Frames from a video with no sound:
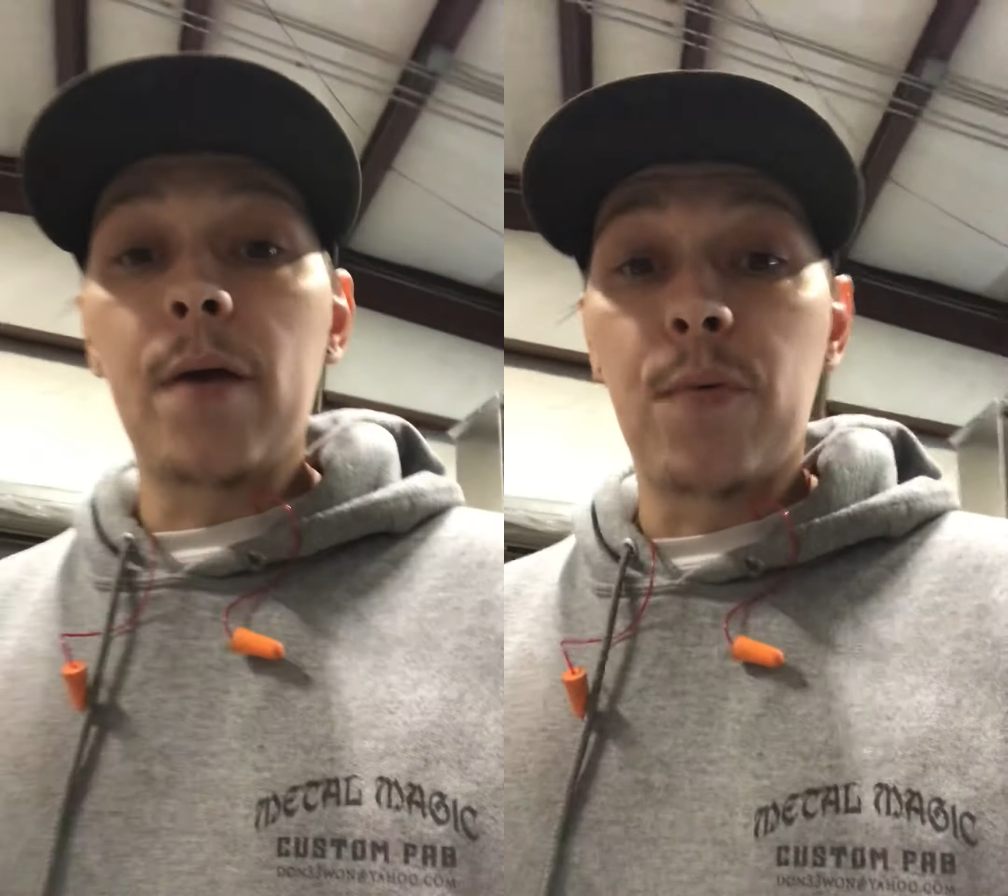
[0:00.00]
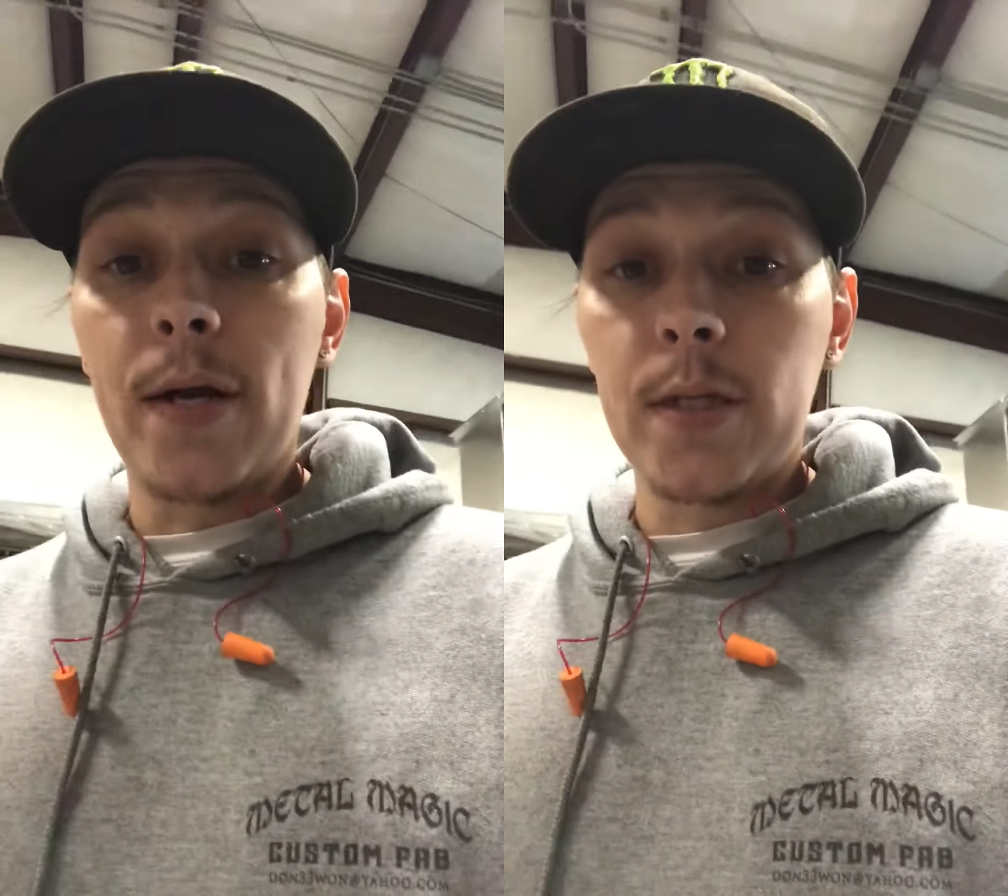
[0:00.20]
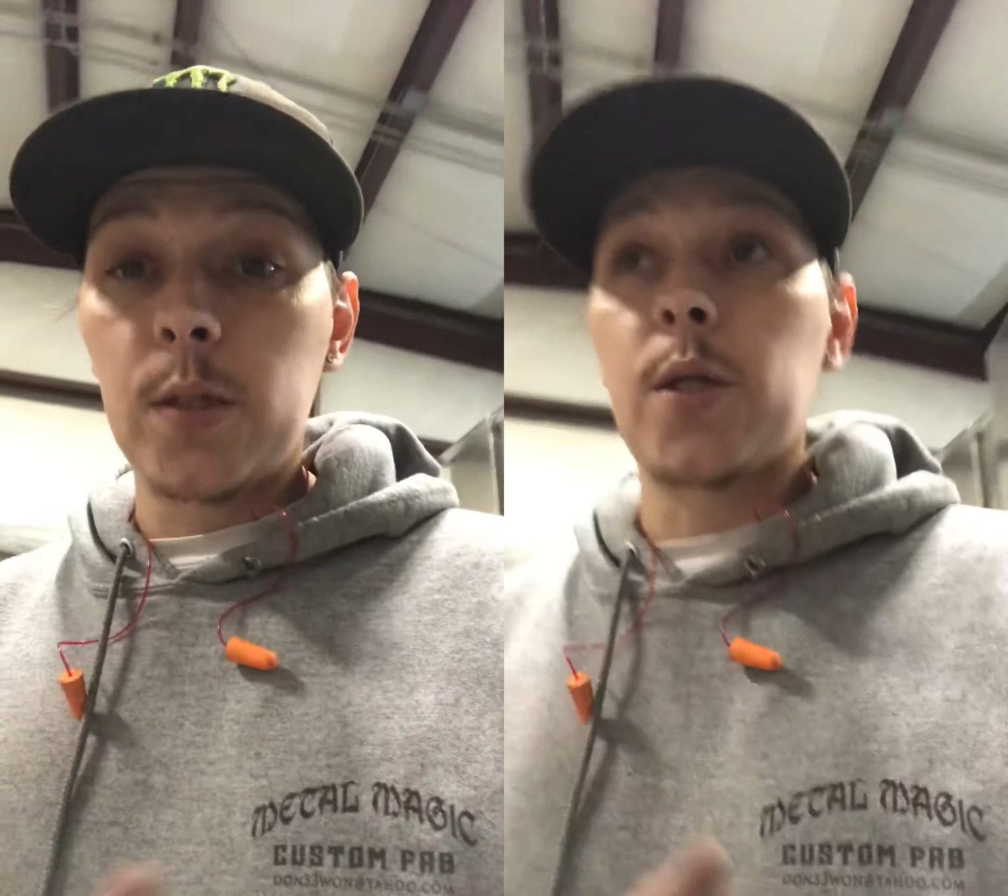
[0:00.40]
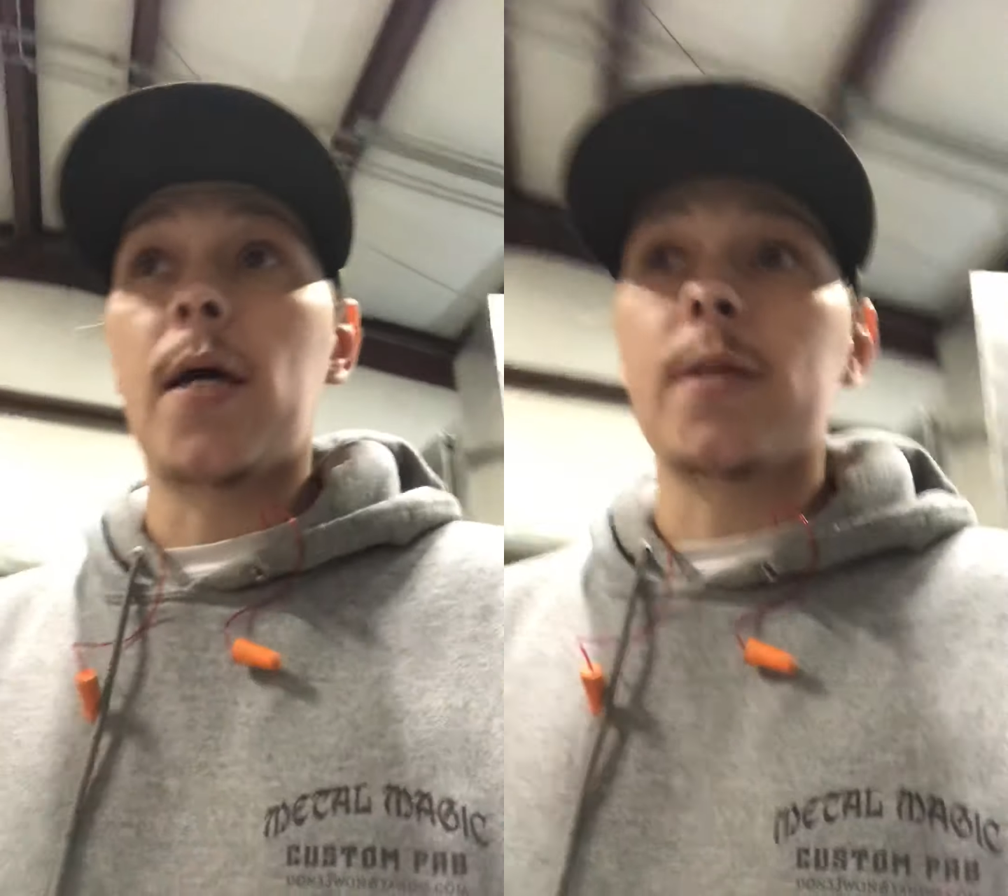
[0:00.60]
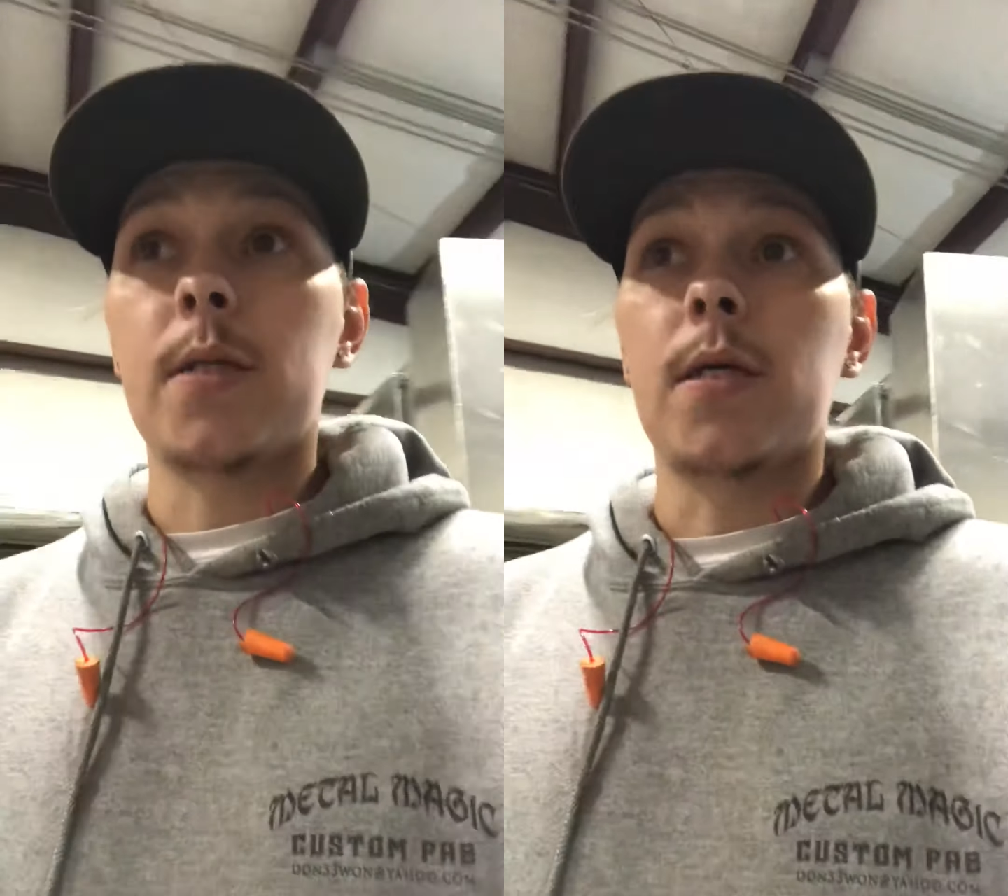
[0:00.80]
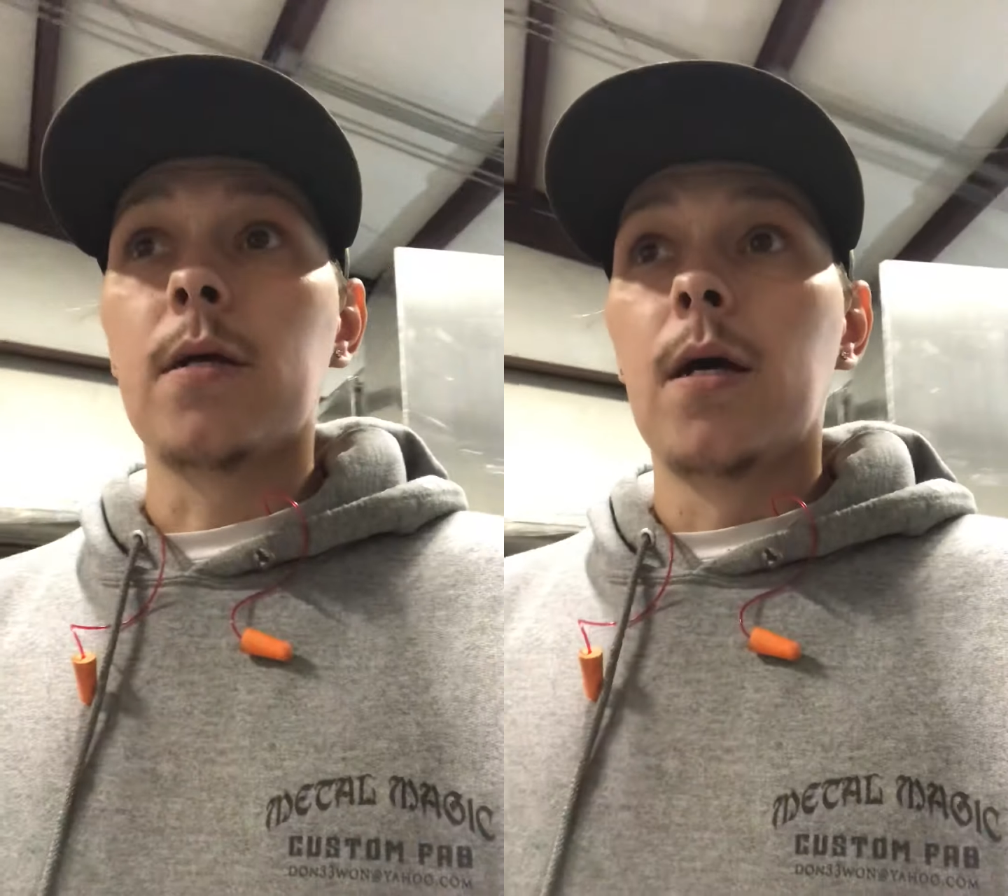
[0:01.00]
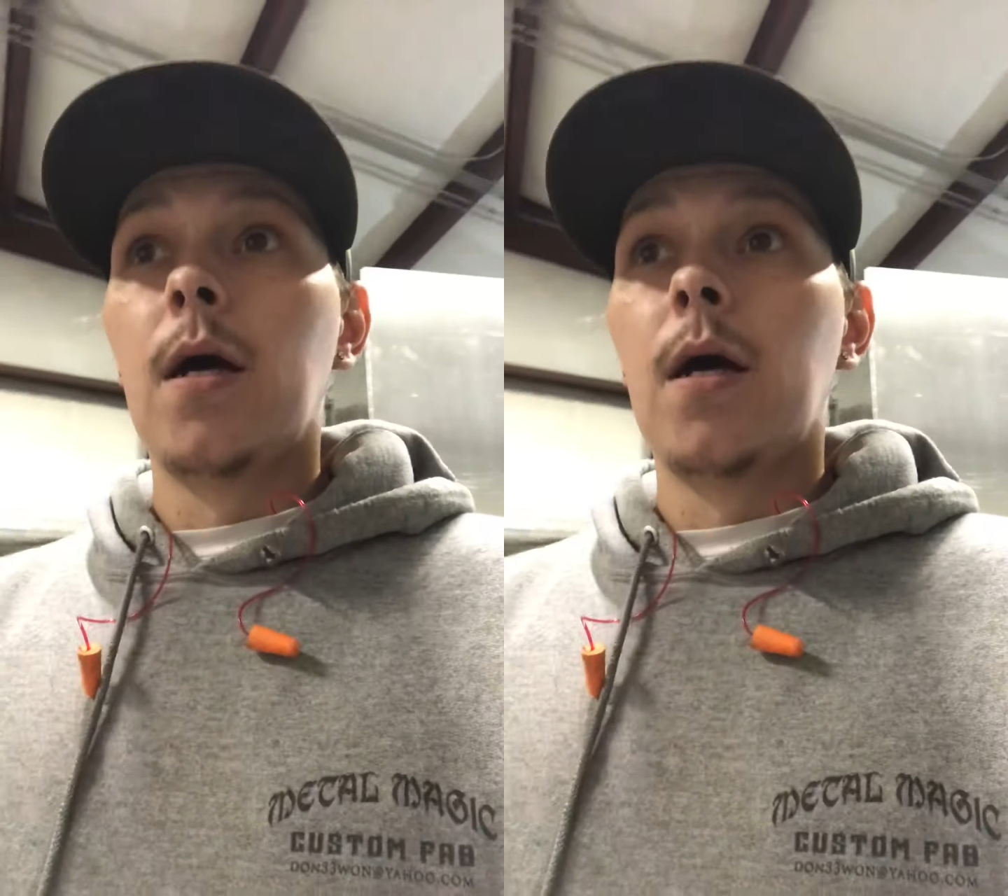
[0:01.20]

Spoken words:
race chassis.